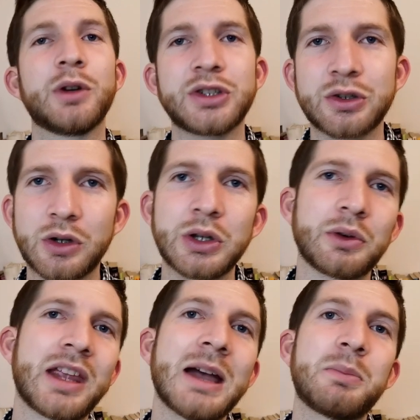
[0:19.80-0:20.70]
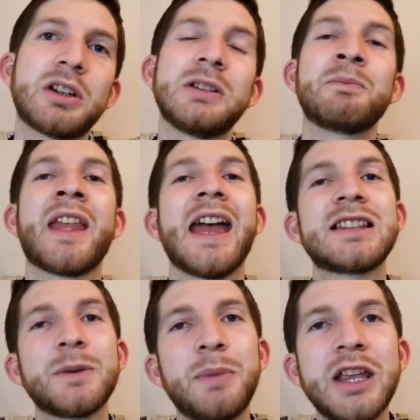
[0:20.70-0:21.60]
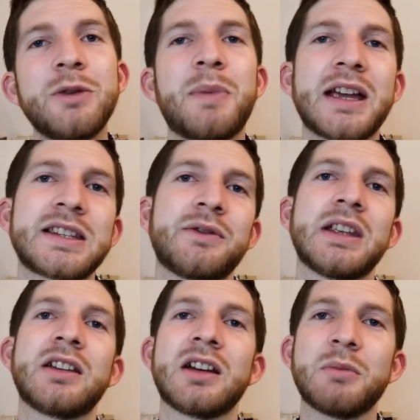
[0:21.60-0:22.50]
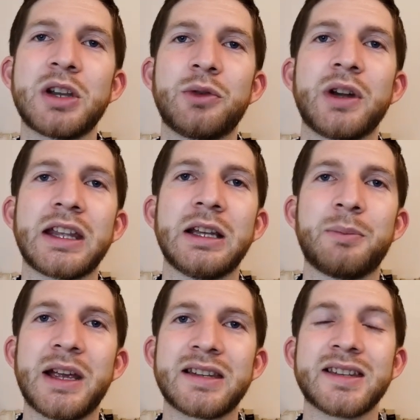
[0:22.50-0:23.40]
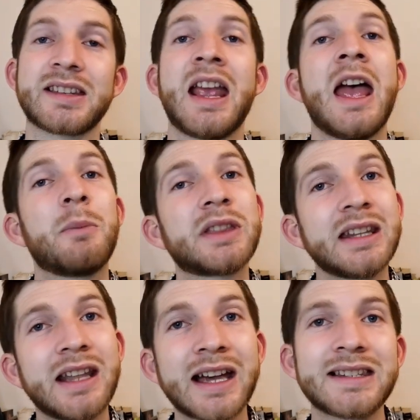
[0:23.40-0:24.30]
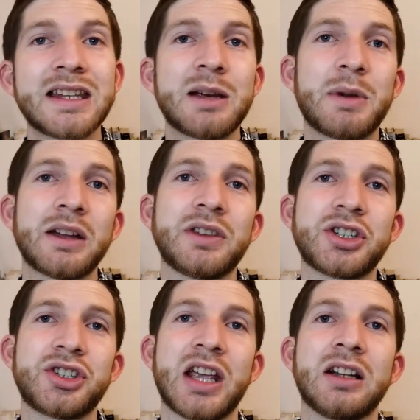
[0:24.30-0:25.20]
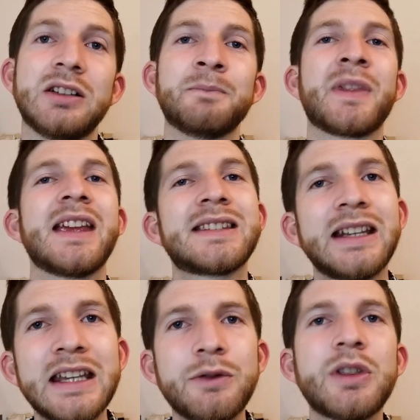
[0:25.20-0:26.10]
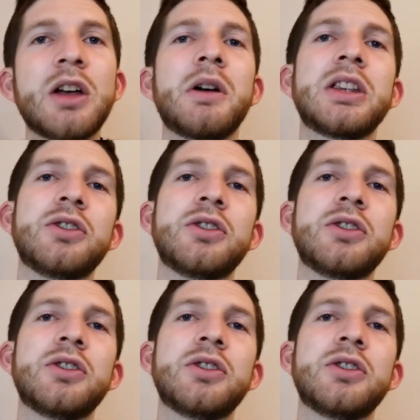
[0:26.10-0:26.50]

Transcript: for it to grow your capital and to pay you passive income on a regular basis. But the nice thing about this channel is that even though I